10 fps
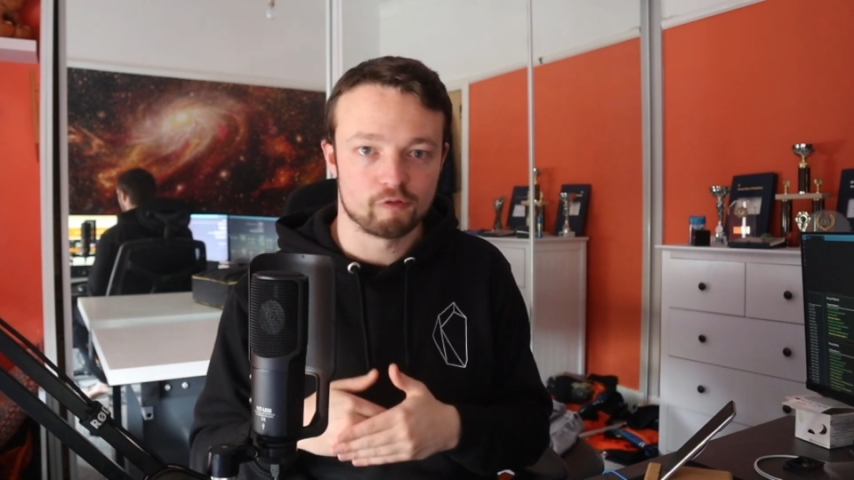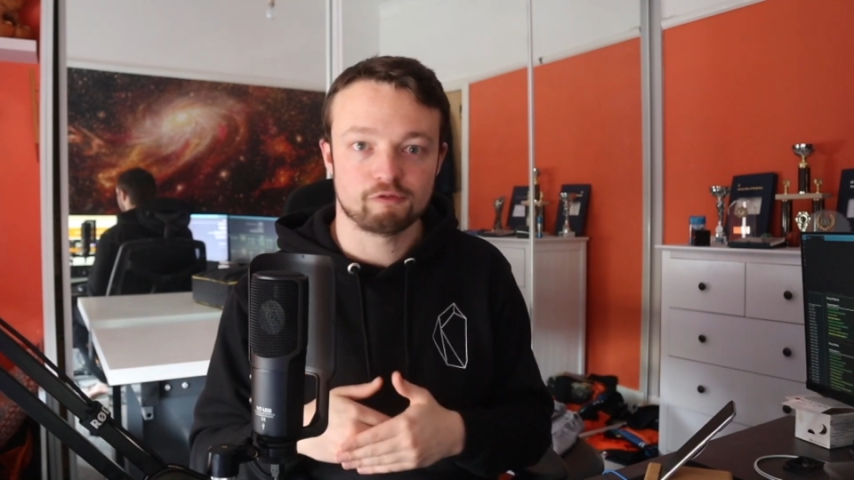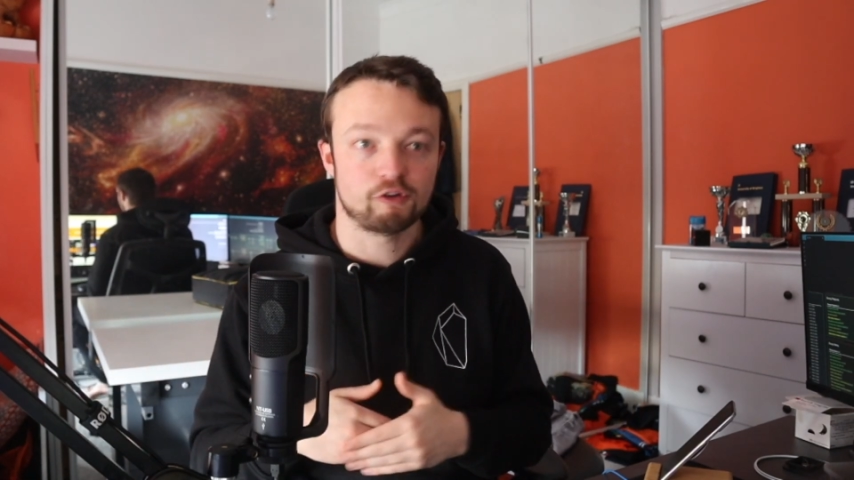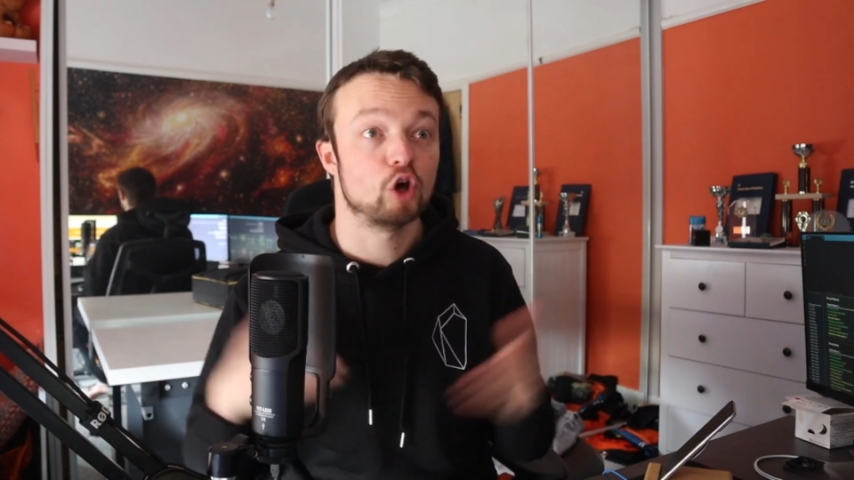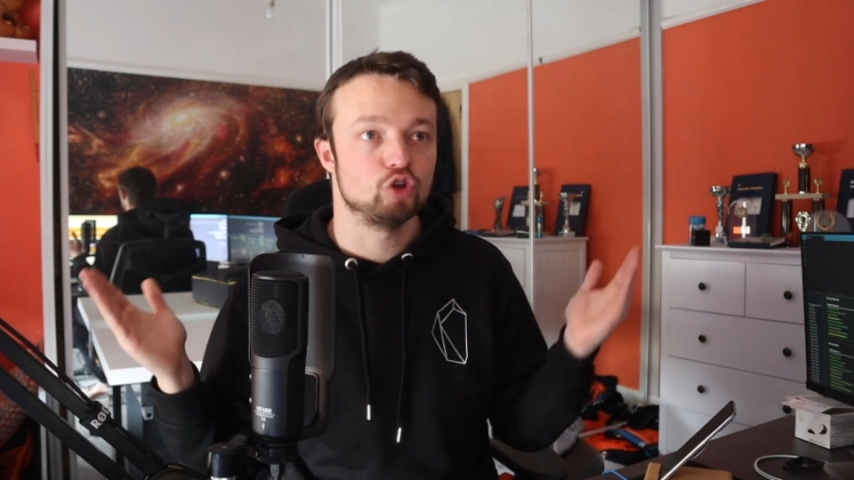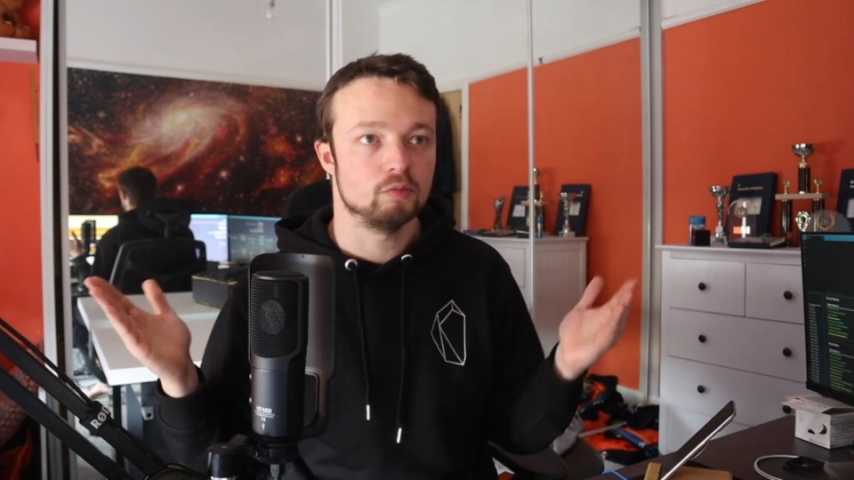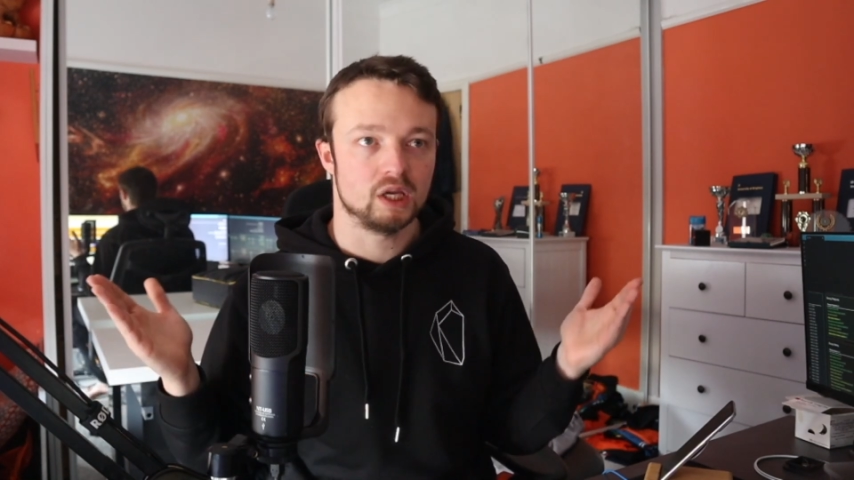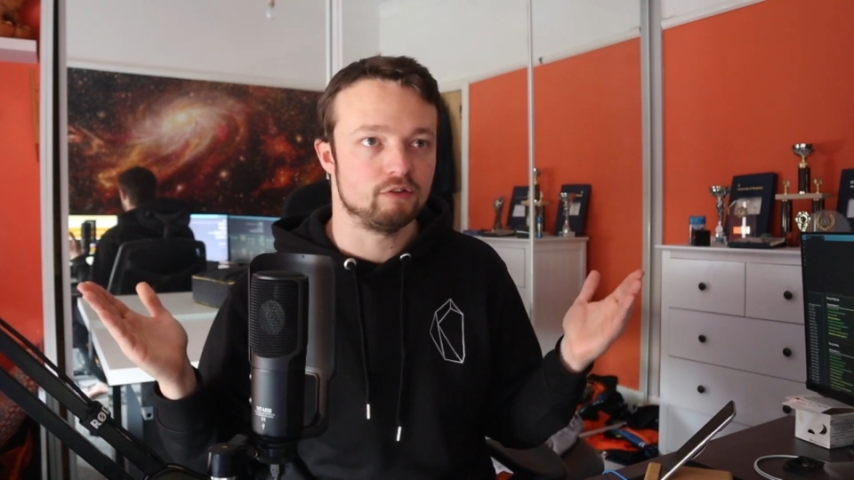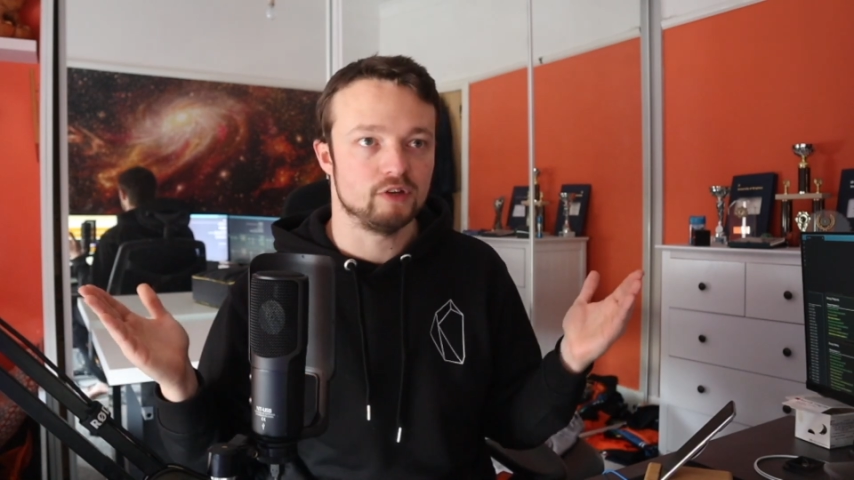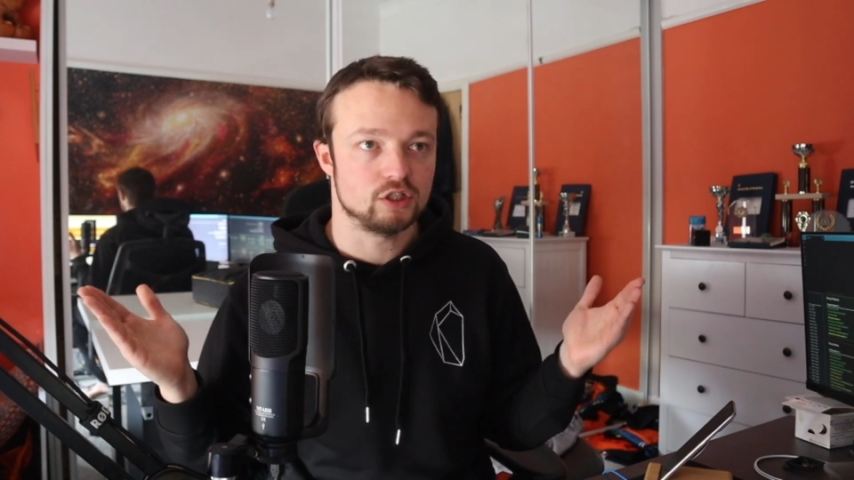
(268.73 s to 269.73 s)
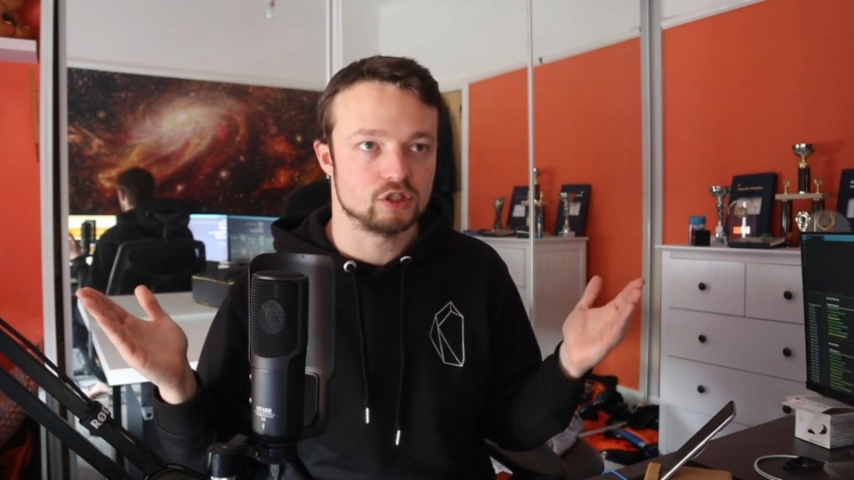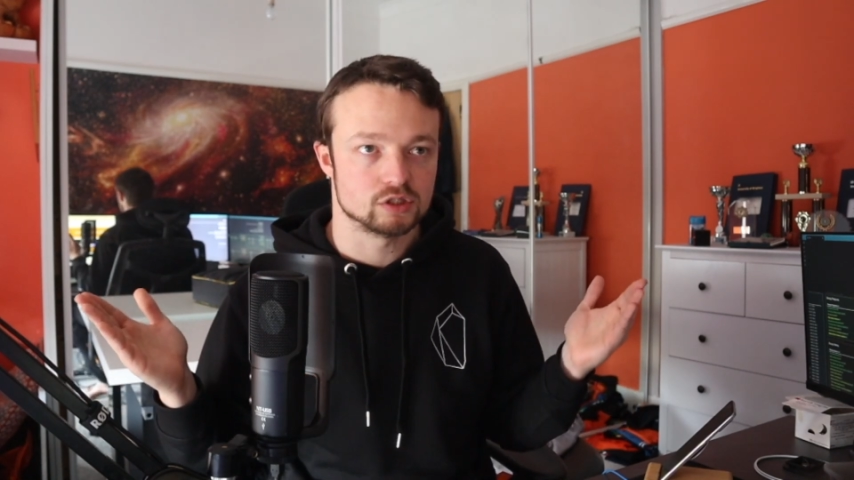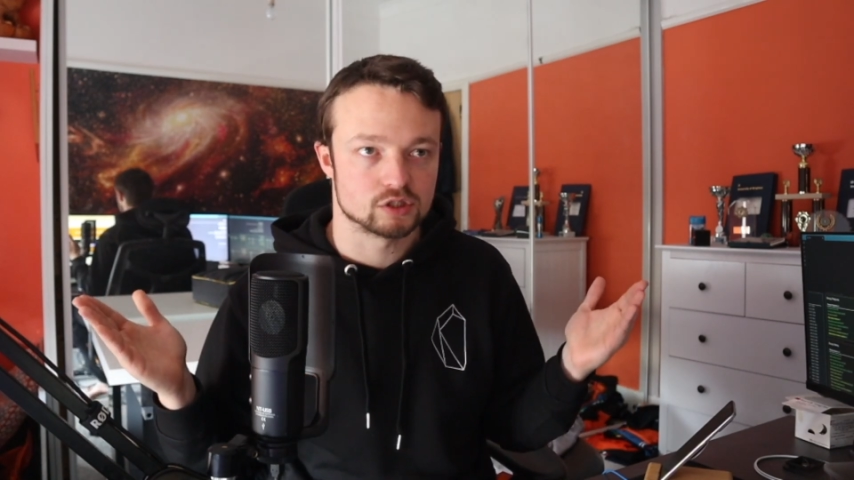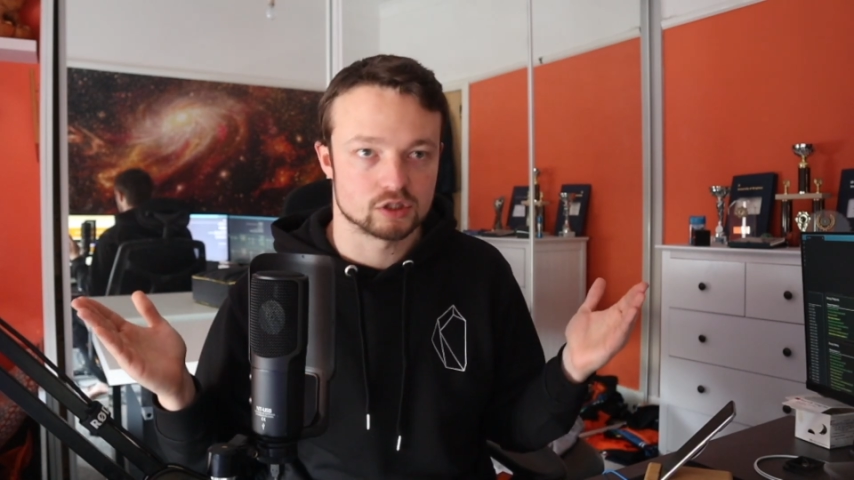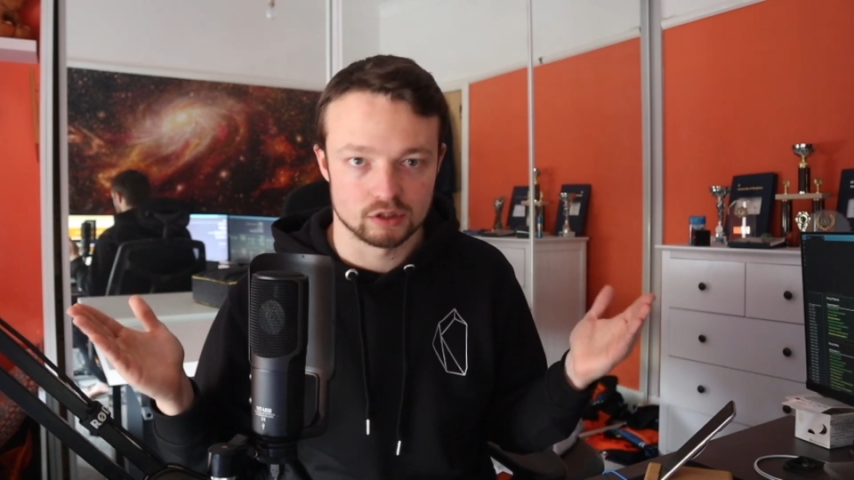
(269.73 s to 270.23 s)
far too many
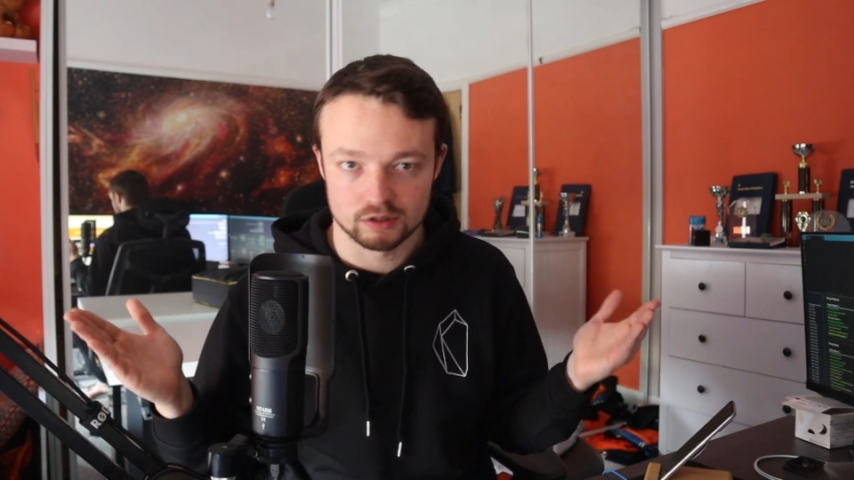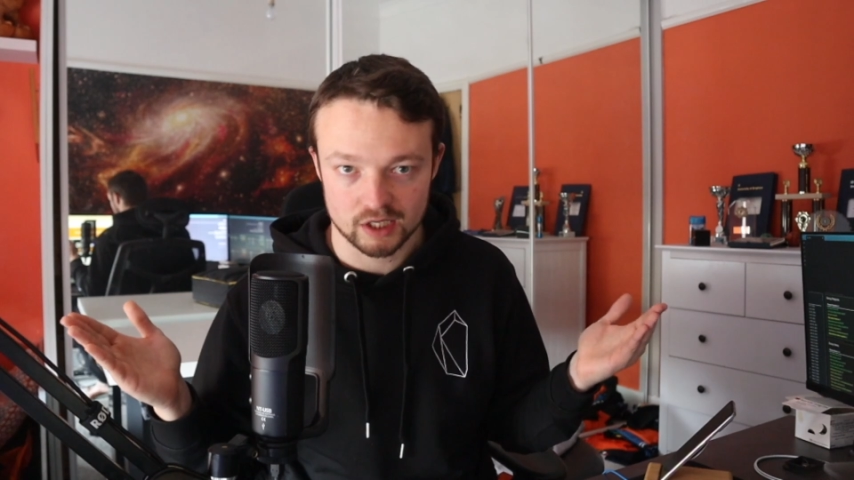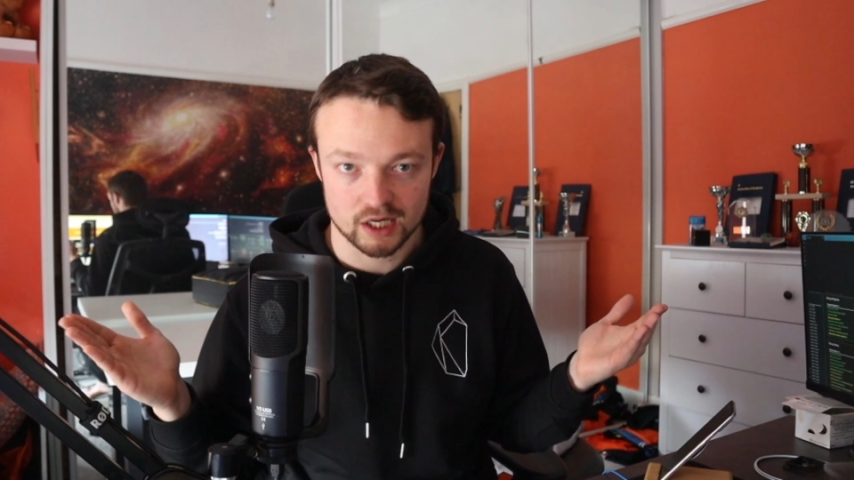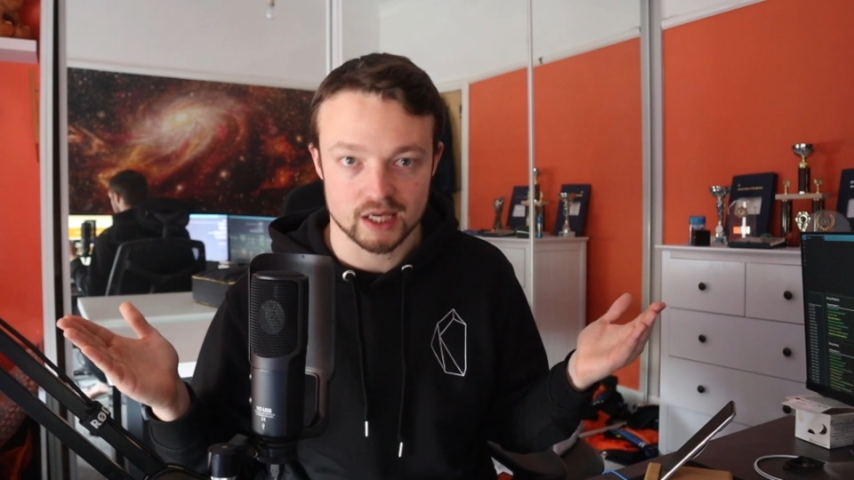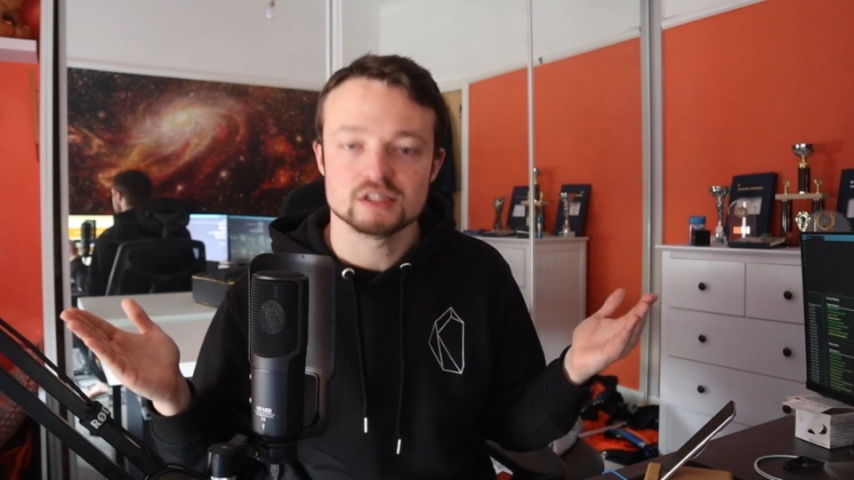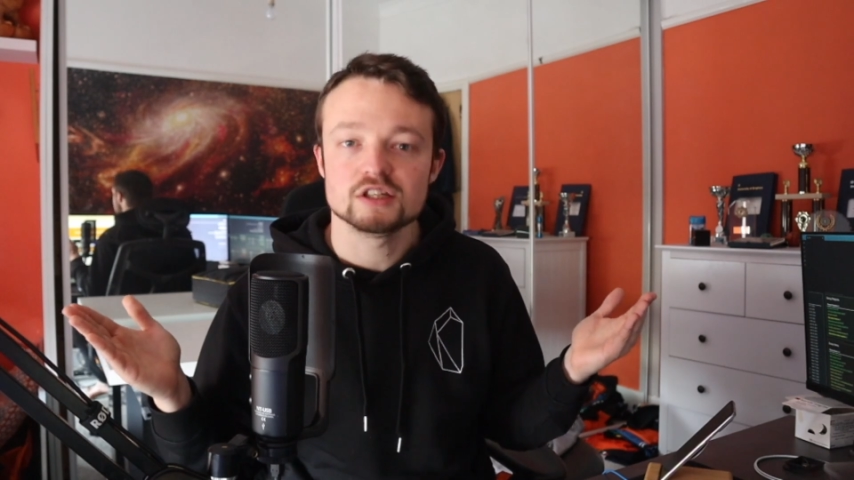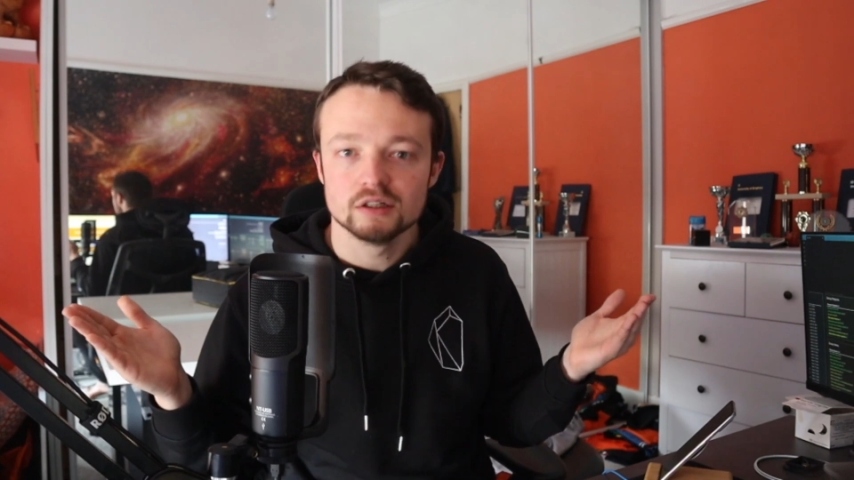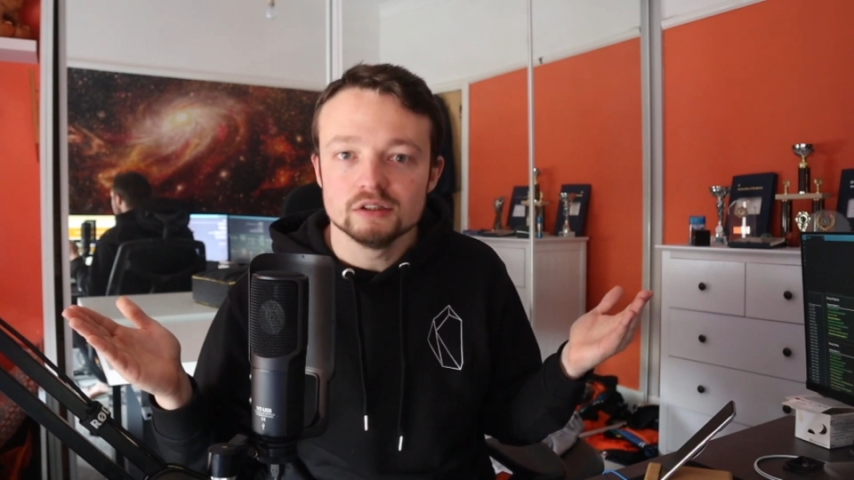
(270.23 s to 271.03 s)
features to list